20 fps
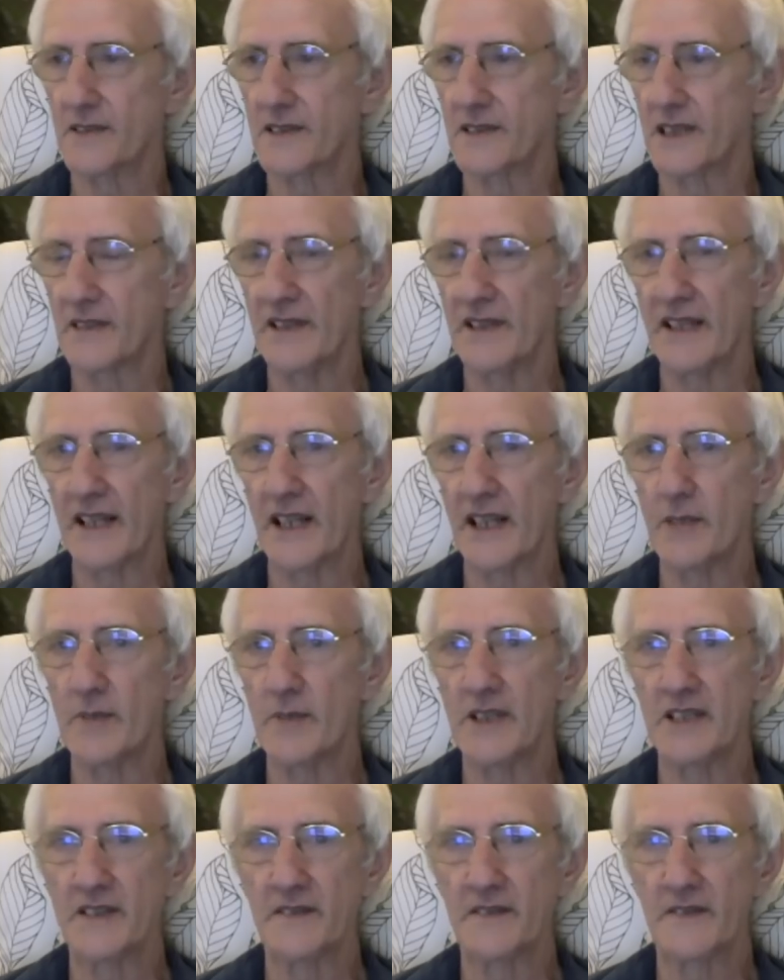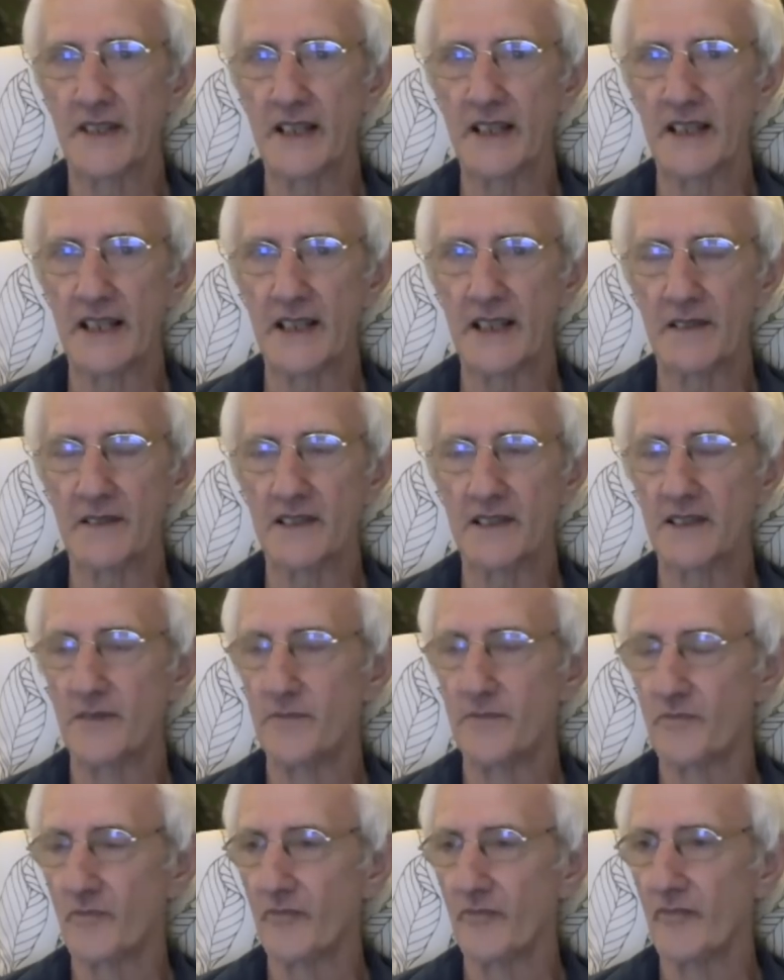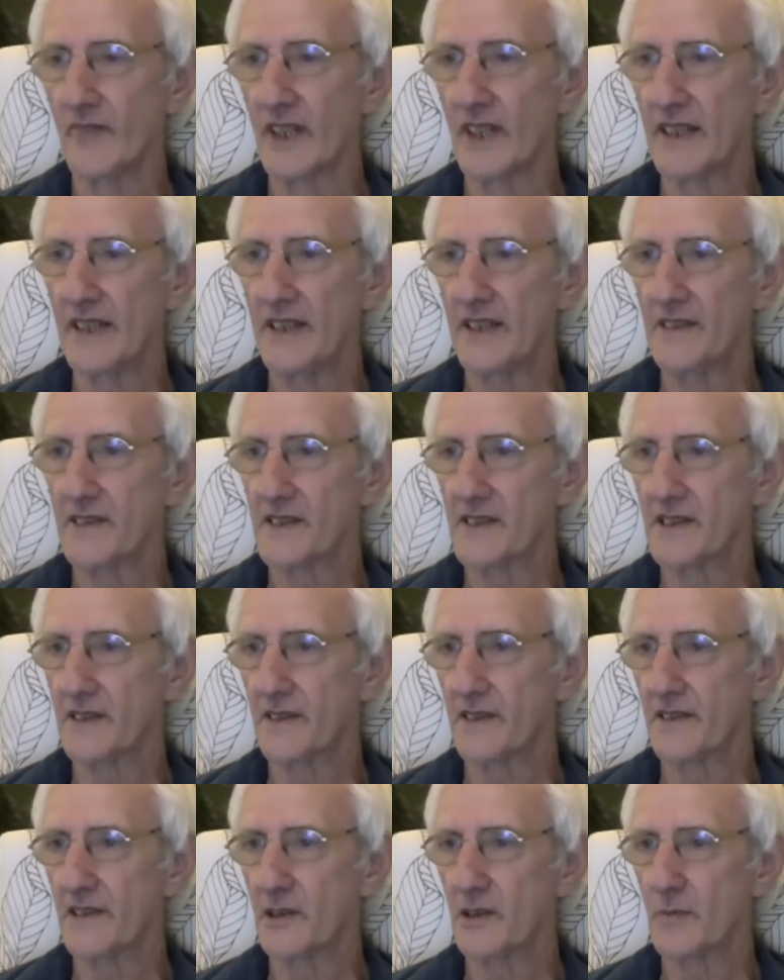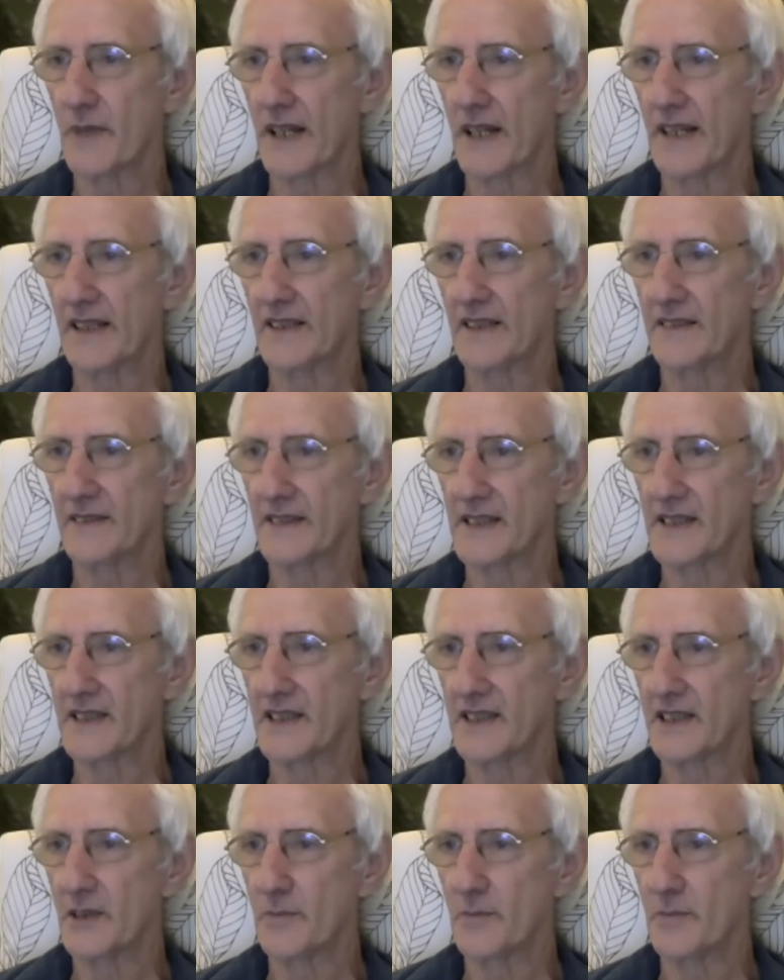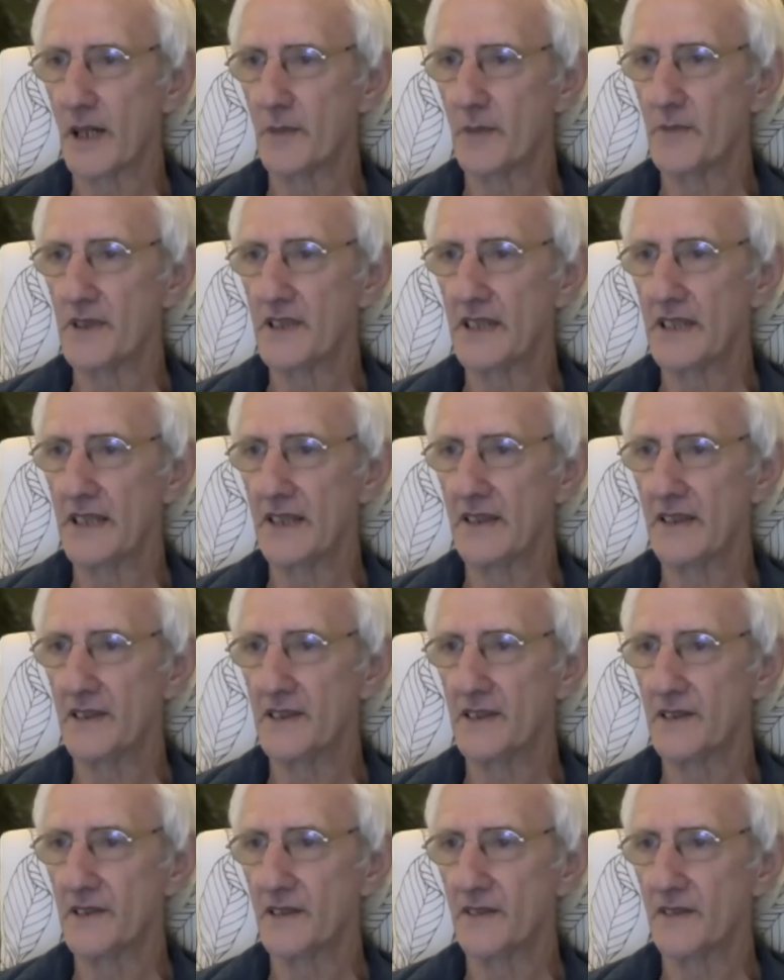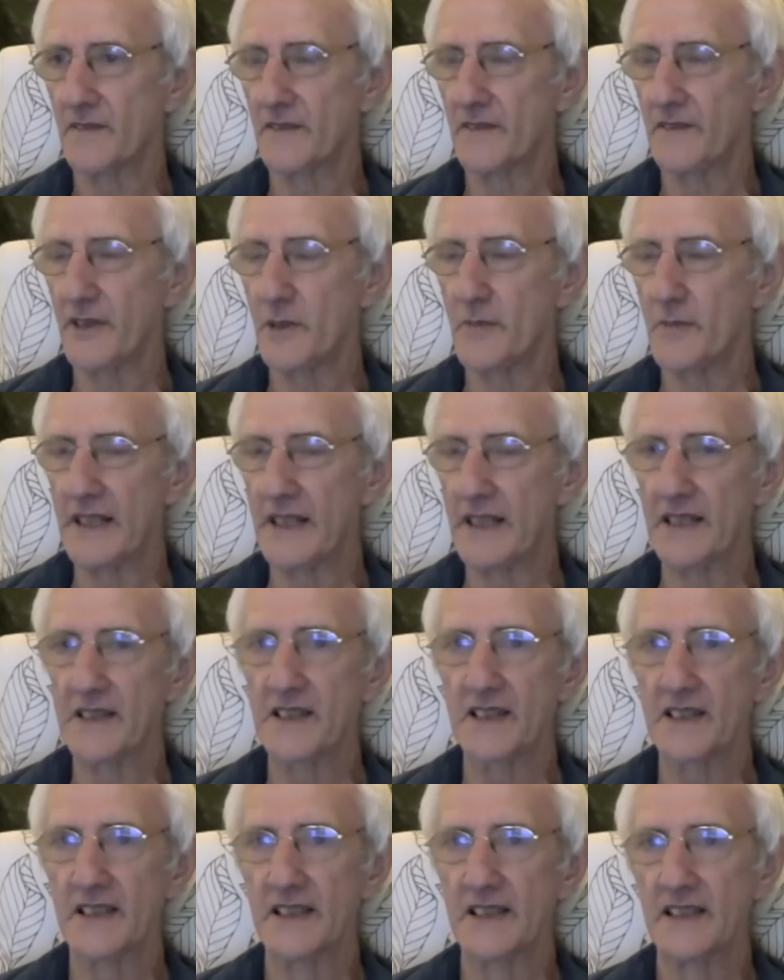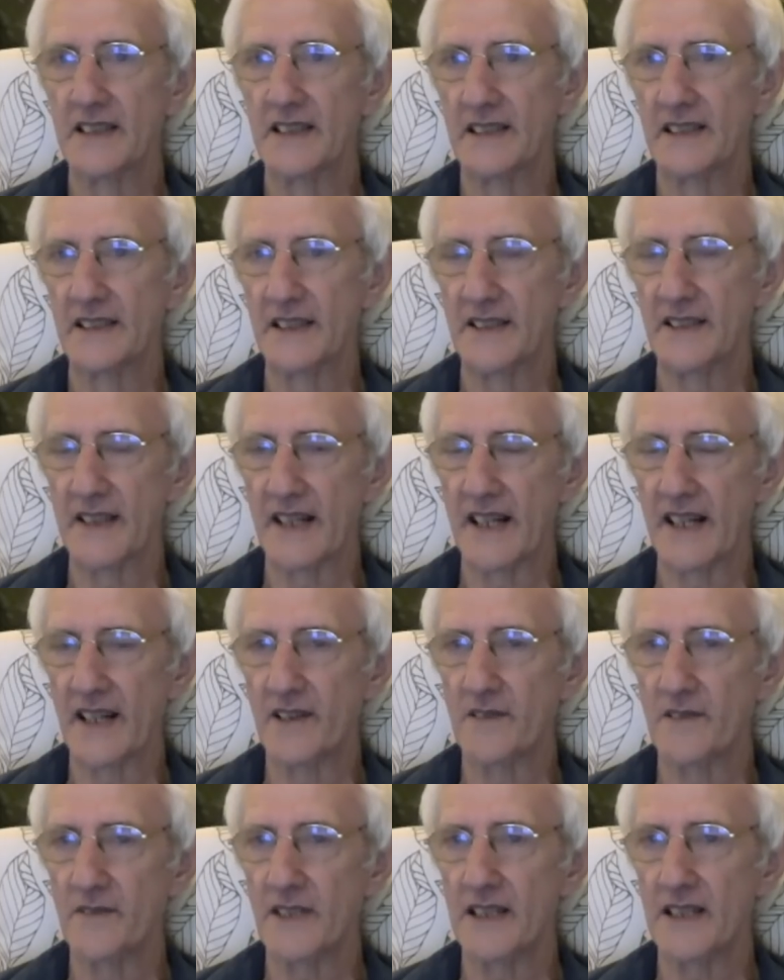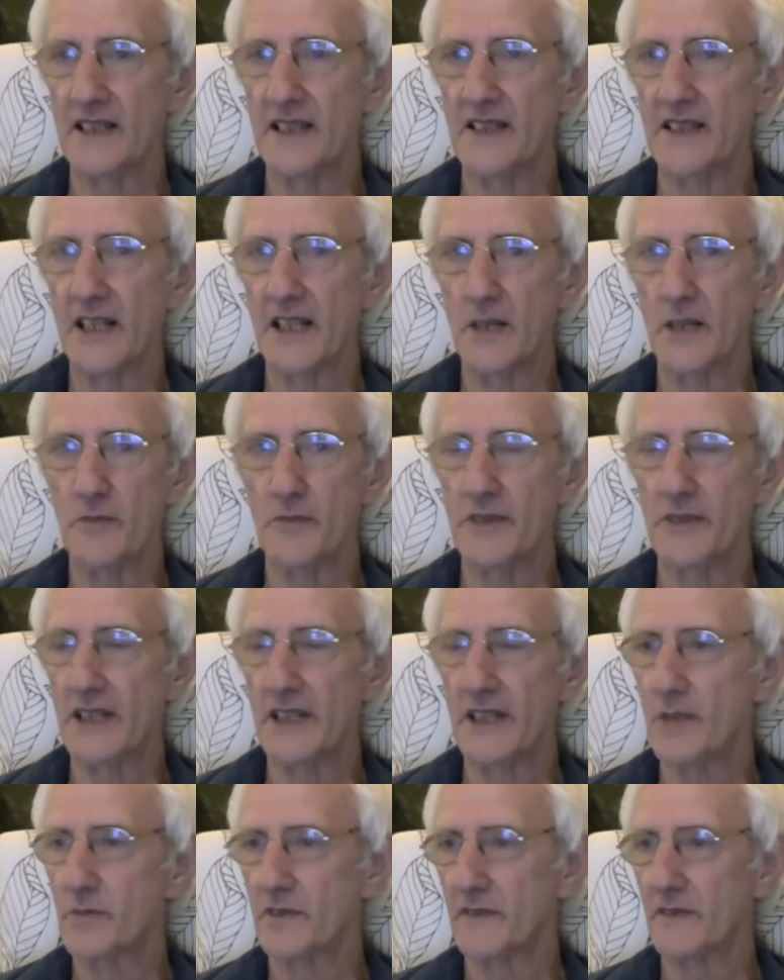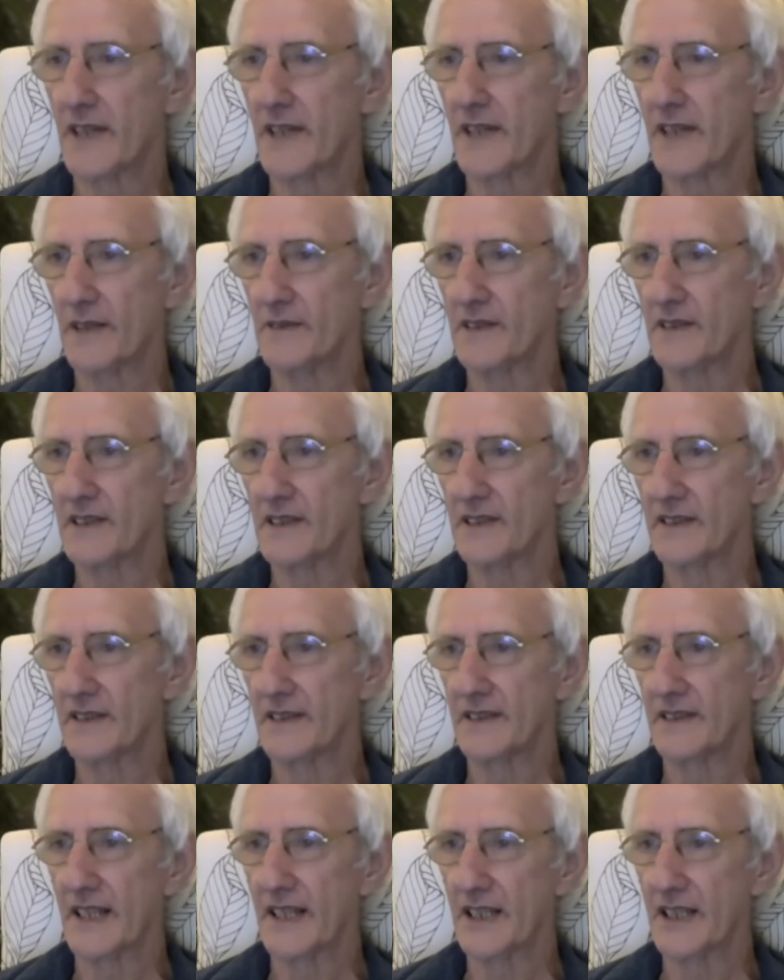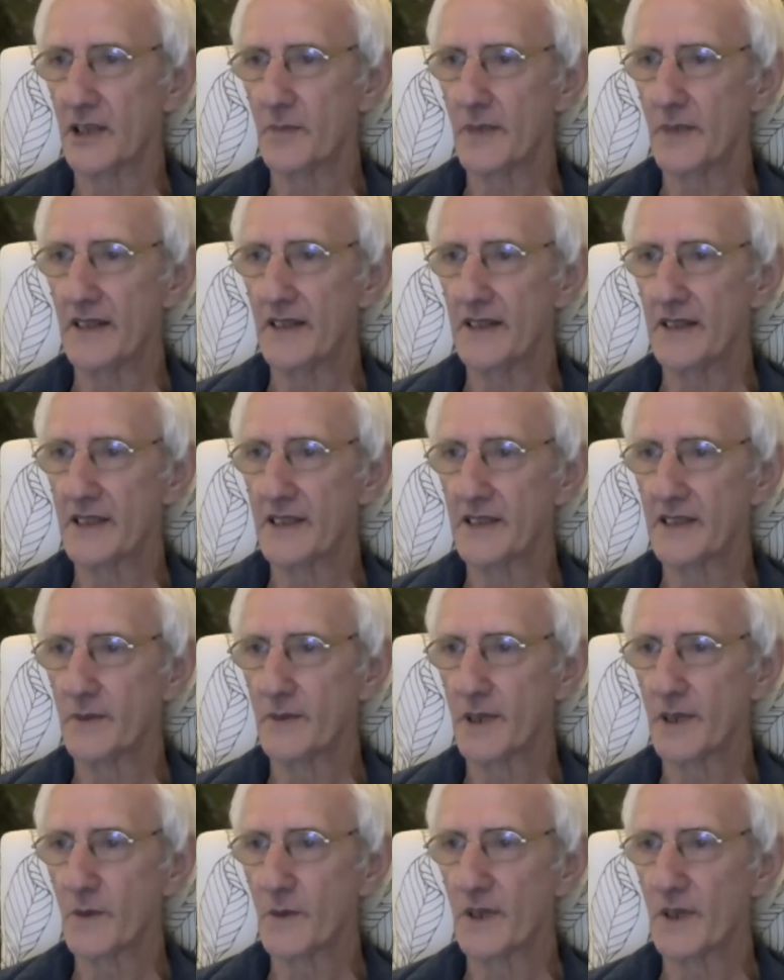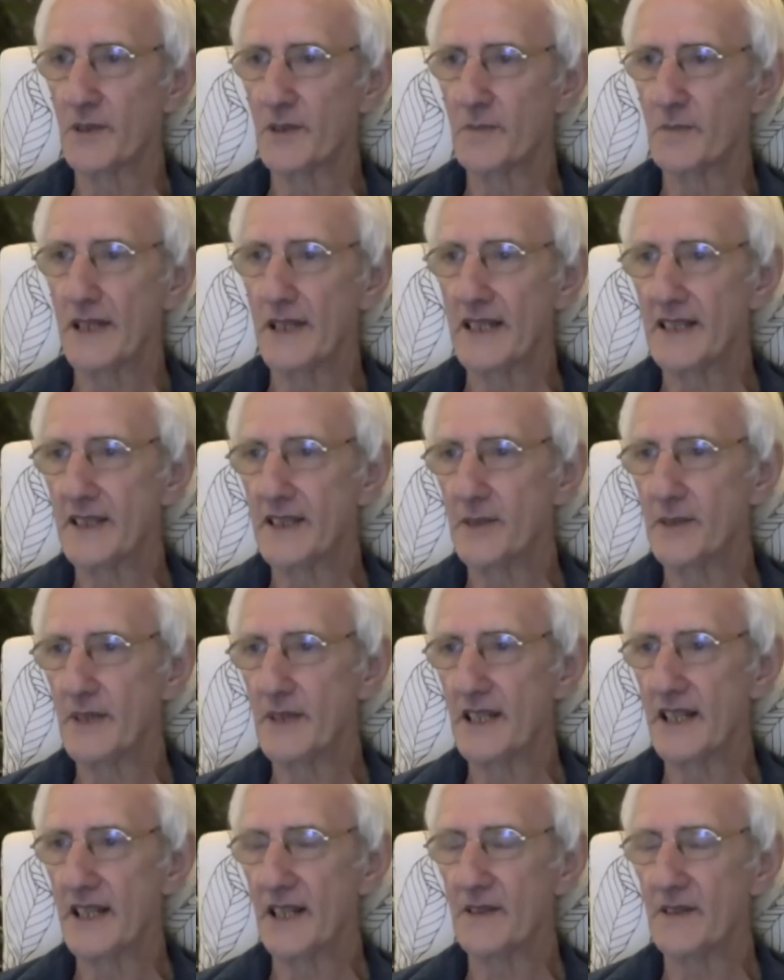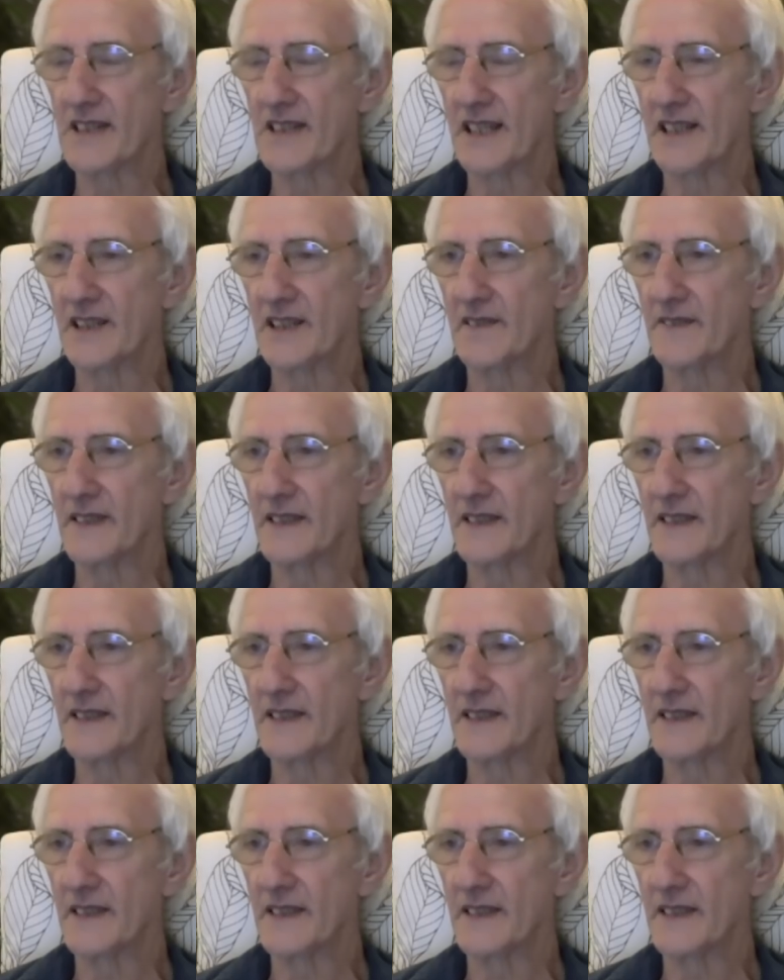So he came in to find out. He just stood at the back, listened to Papaji talk for a few minutes, and then had a really deep, really profound experience of what appeared to be no self.